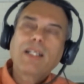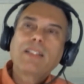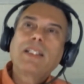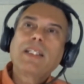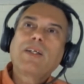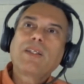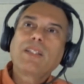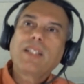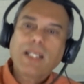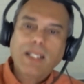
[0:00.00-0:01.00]
They are
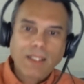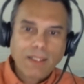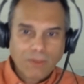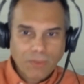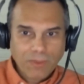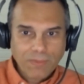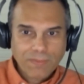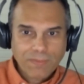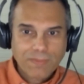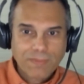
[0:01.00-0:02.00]
not literal,
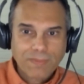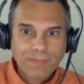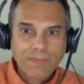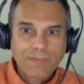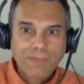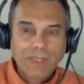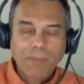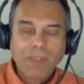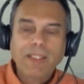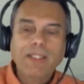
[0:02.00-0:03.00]

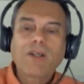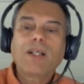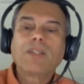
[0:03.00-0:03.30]
but they are